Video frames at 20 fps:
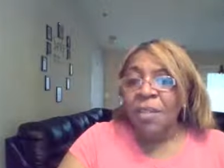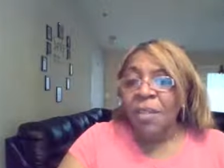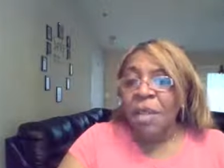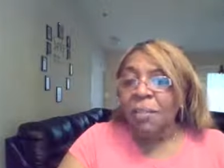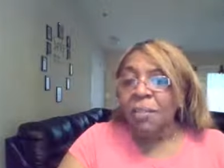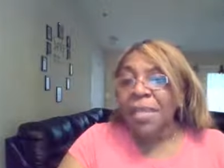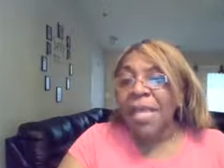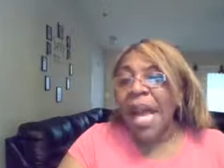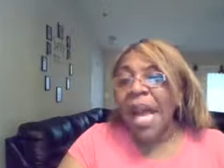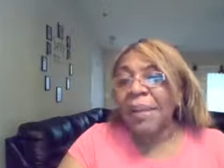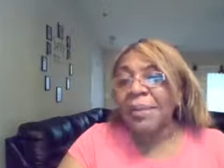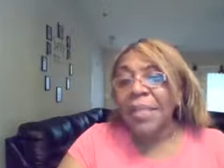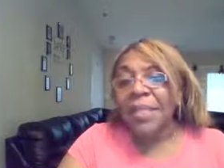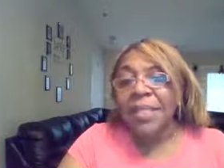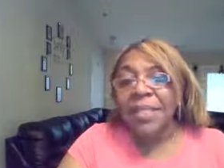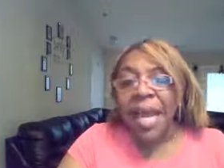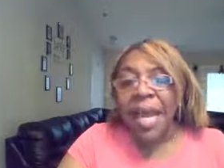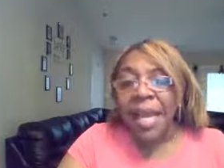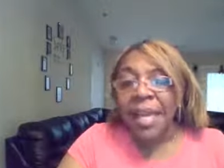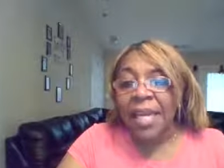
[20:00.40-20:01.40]
Sometimes
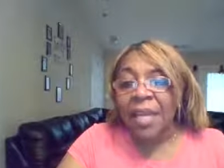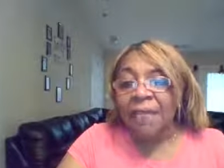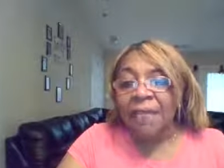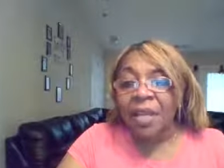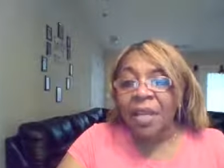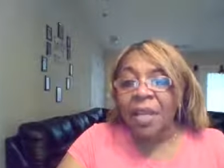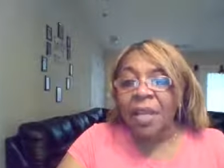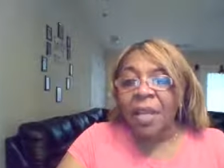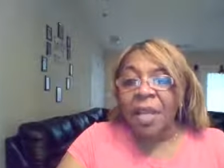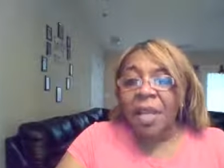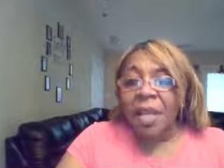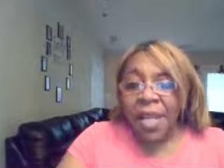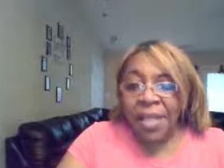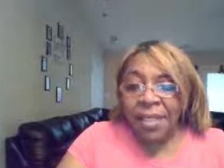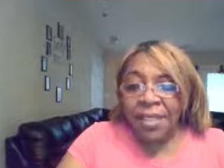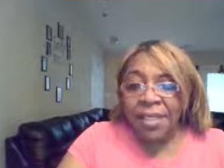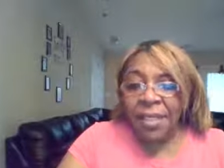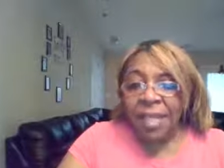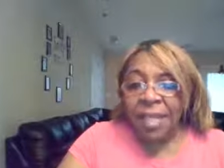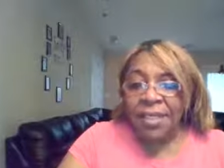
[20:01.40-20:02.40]
it's not even
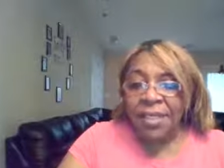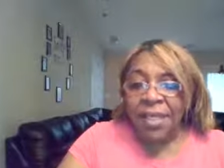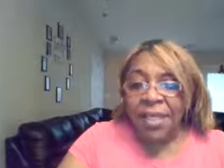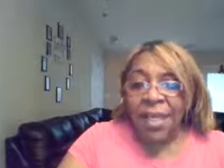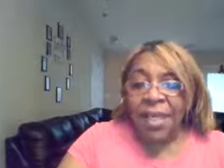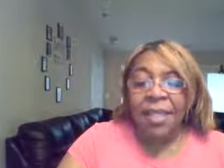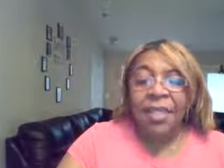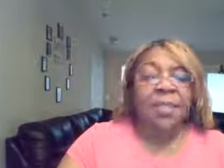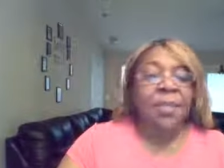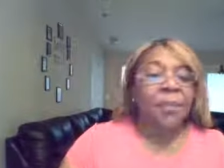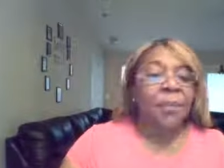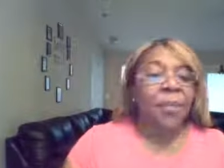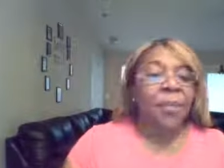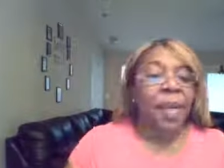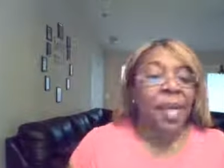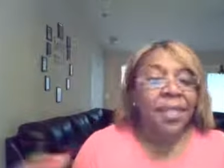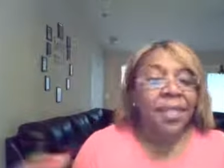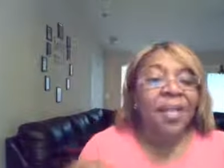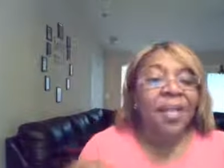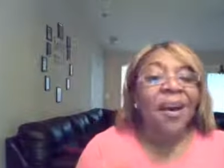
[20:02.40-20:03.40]
it's
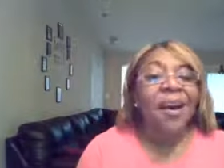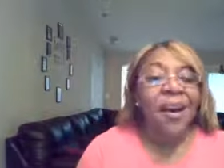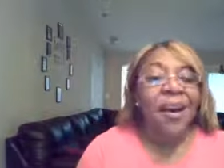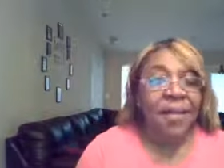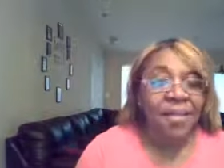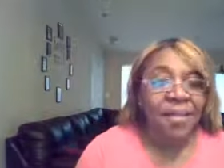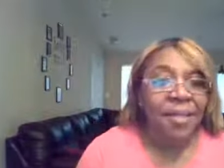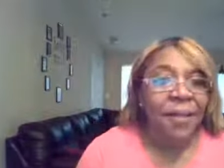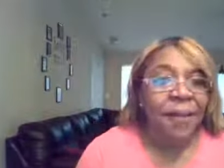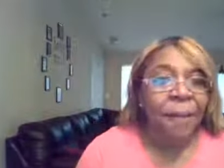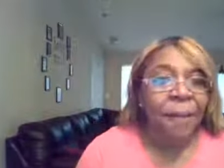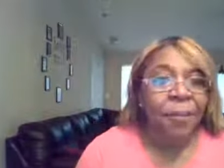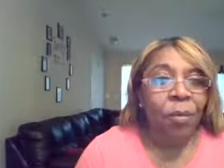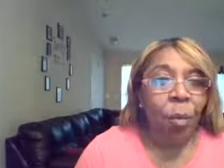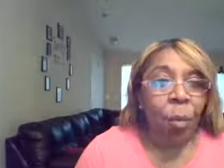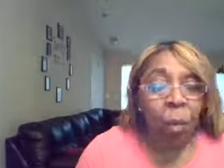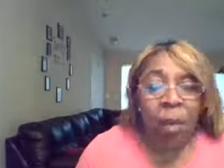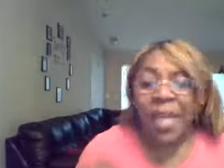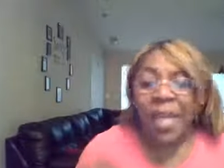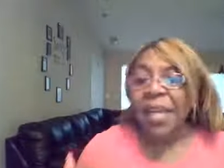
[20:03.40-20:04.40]
it's us.
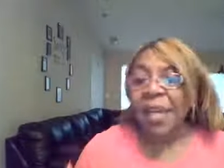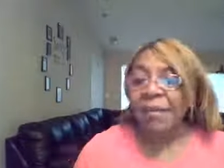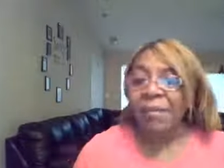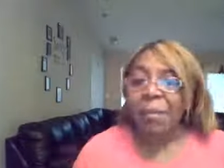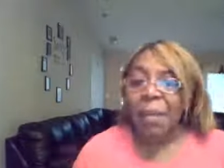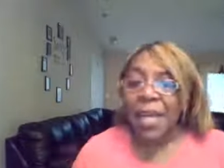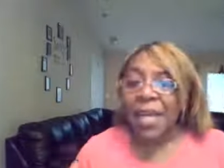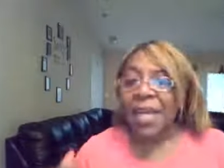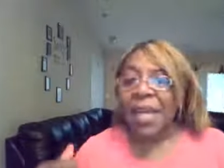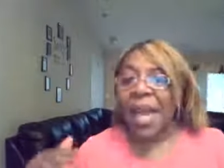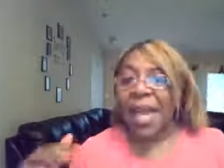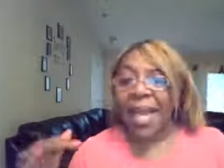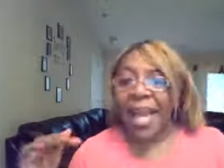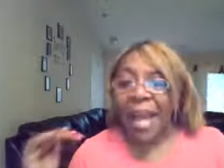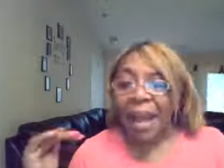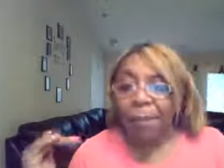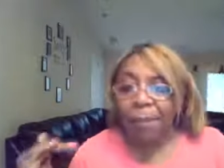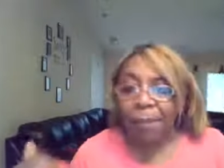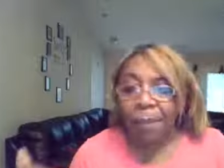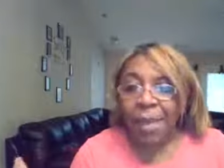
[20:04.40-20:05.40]
We can be
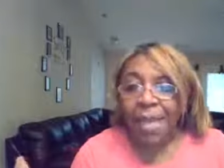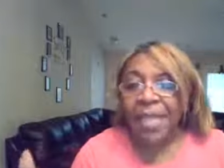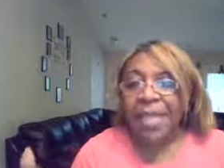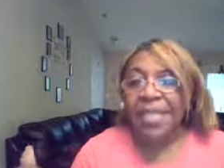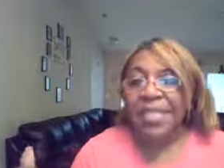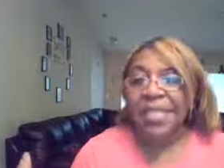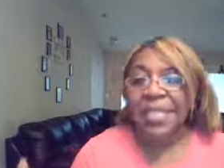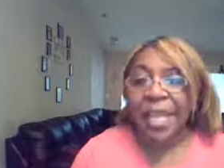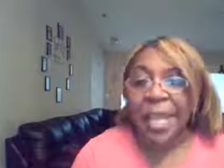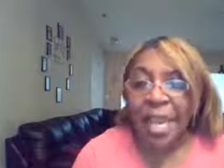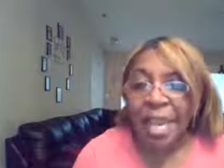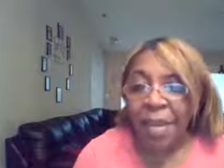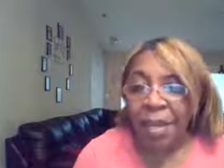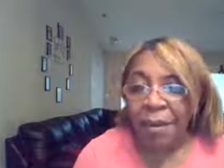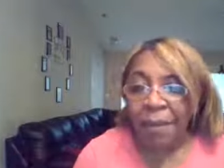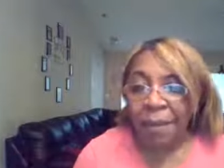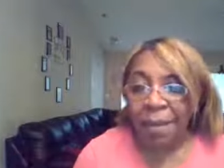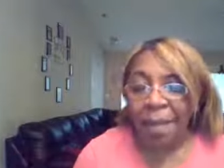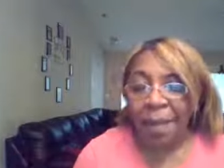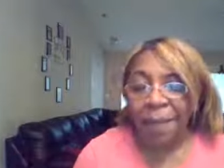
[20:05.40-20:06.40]
like our biggest
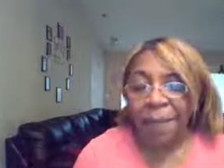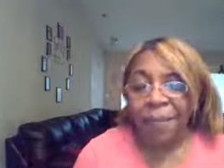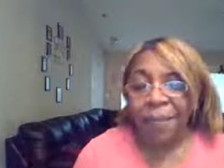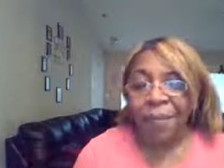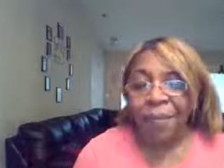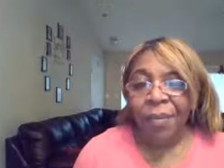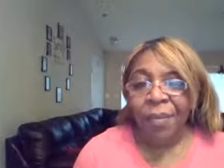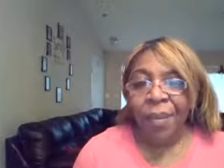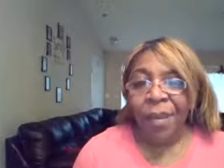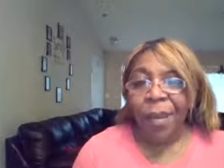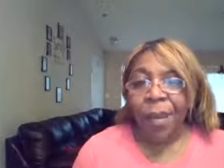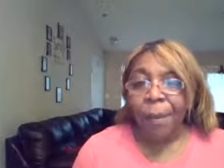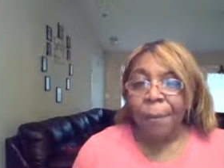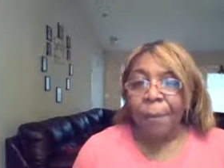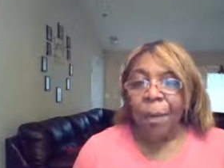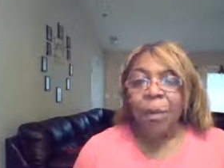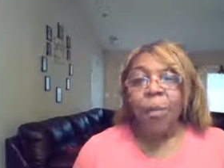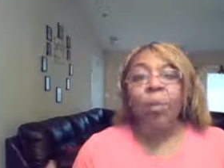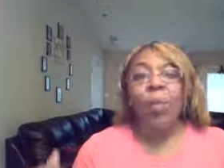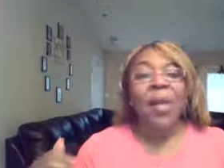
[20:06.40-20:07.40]
enemy.
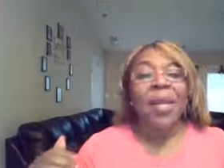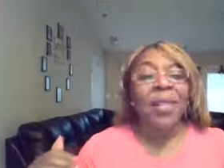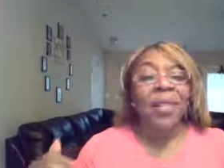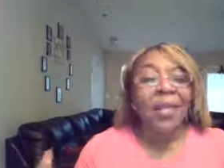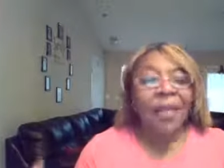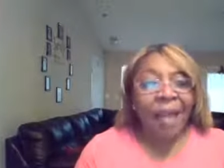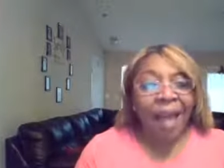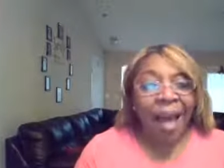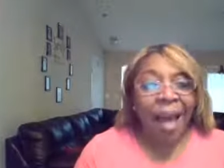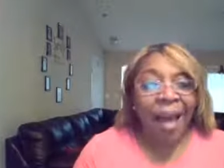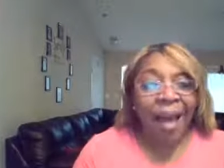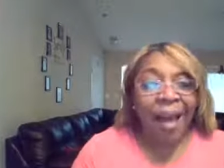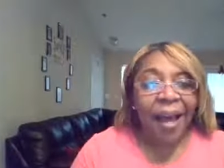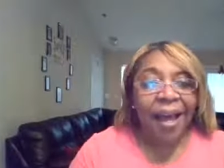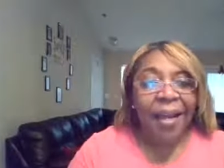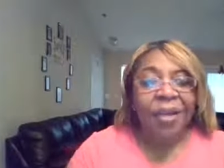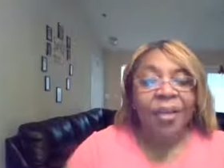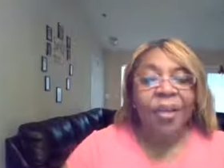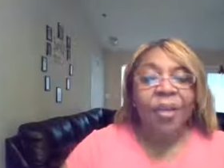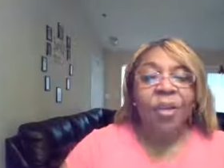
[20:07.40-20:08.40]
But with
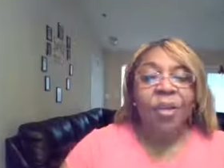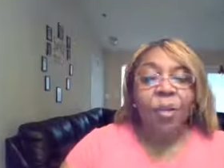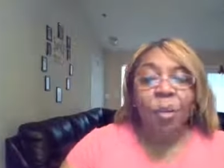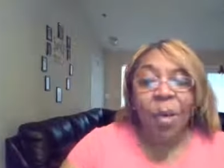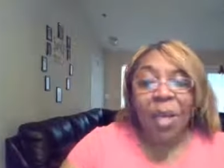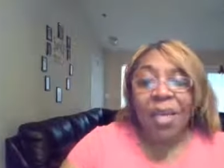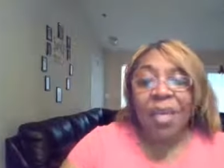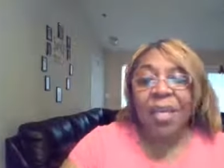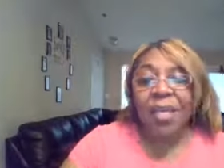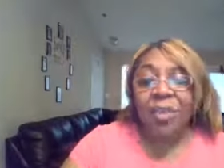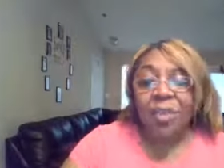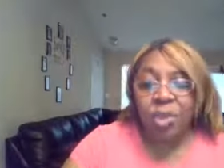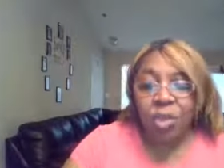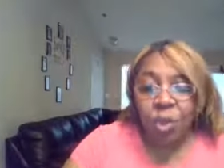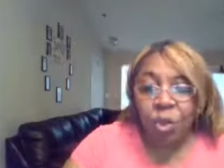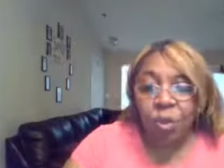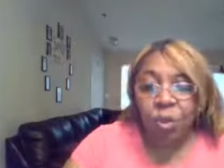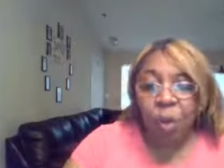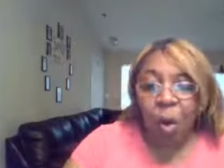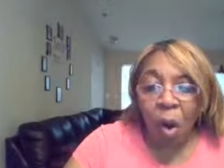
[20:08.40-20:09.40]
God, we can
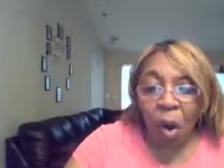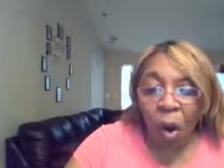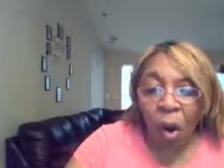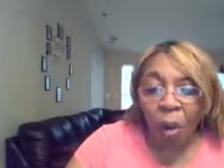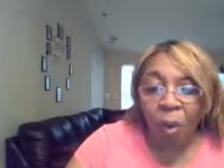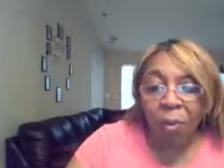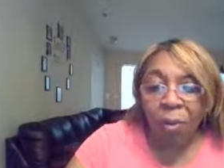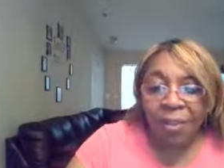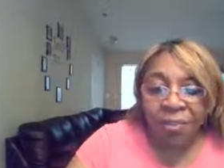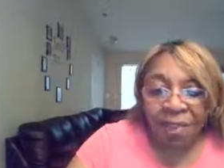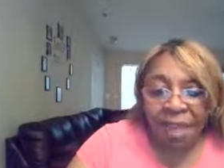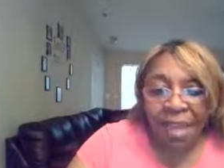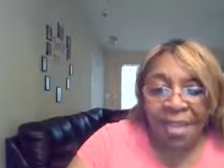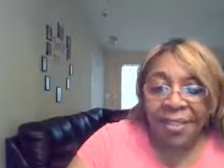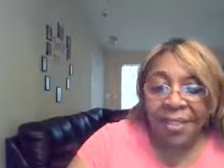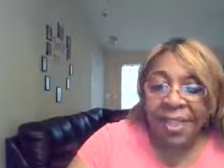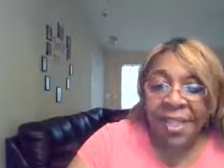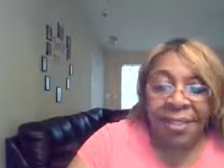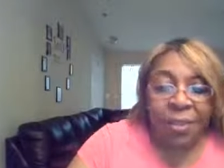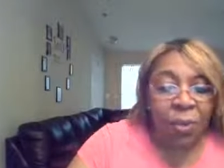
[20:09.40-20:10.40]
do all
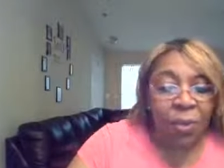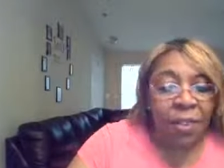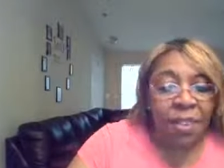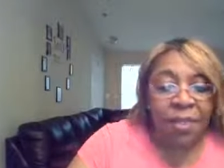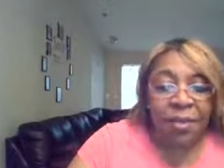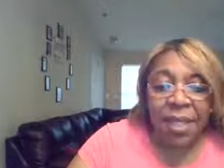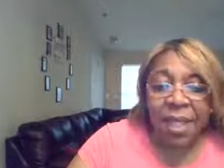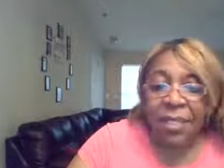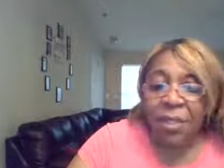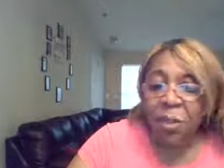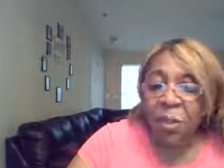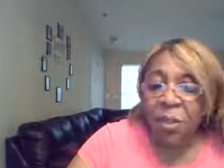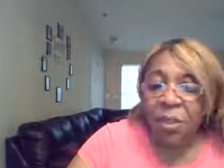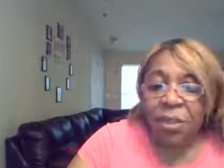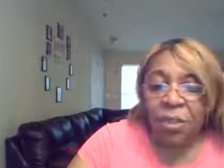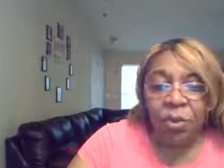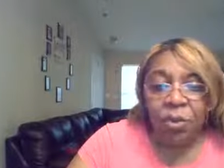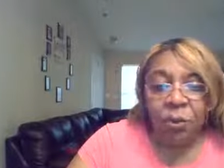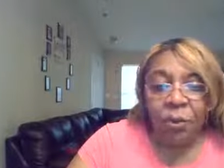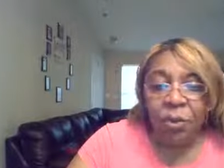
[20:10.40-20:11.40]
things. That's what it that's
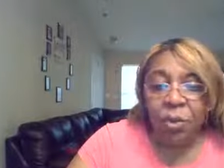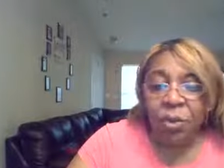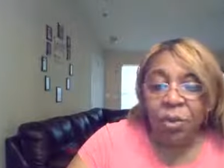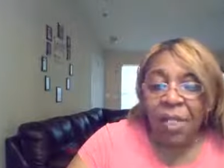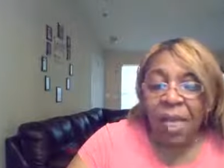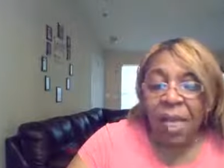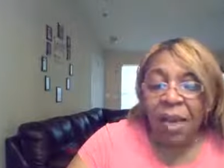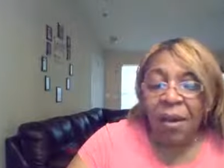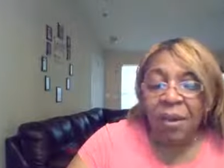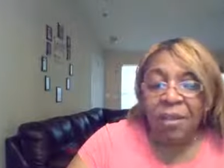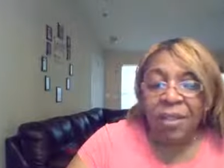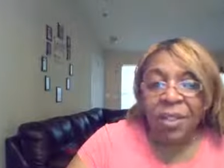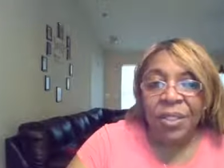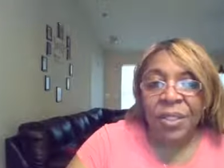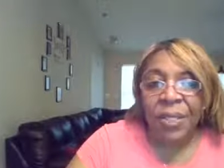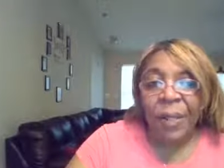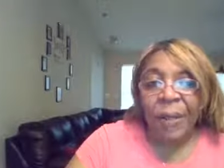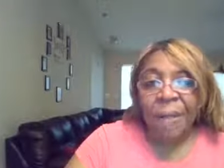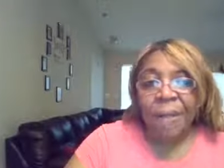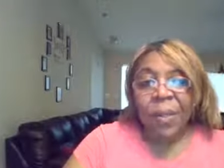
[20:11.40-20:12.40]
what the scripture tells
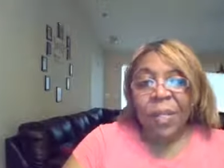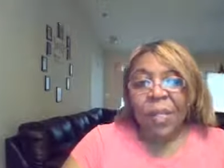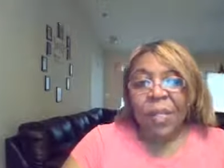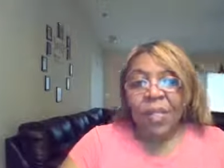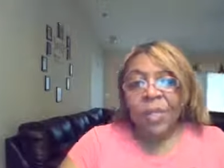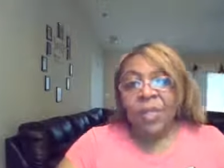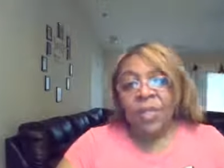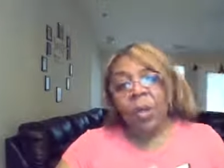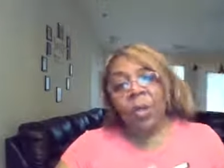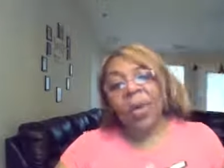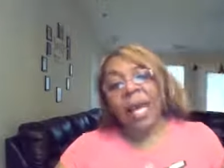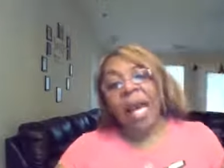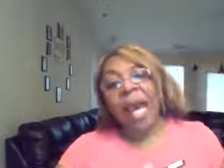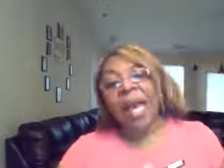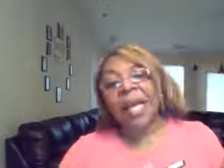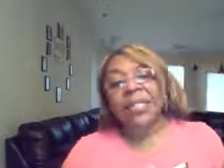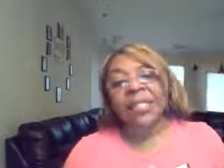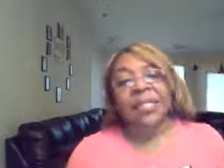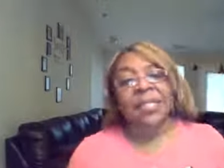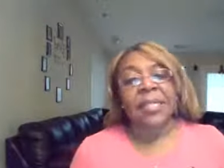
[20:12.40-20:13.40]
us. So
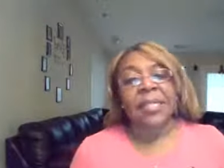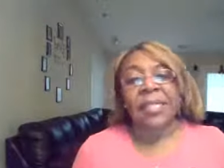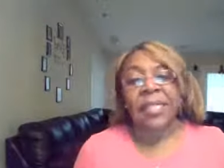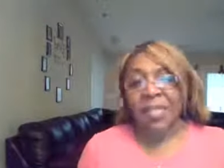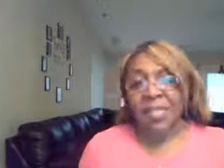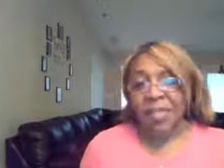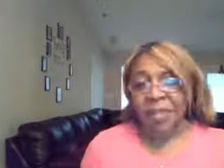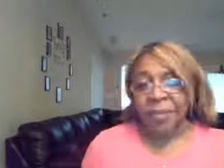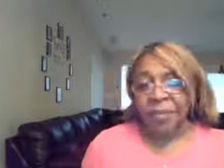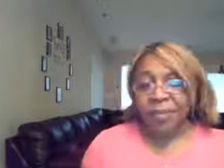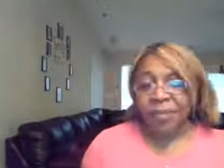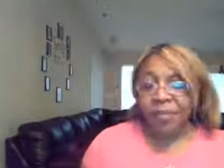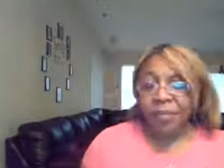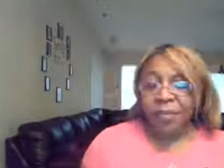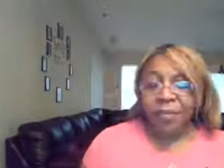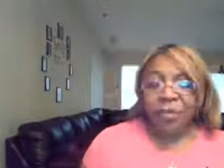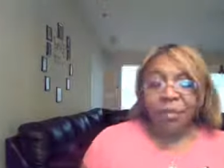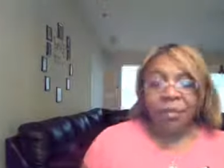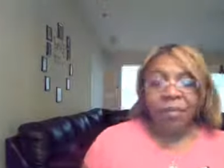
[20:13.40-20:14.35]
God says, listen,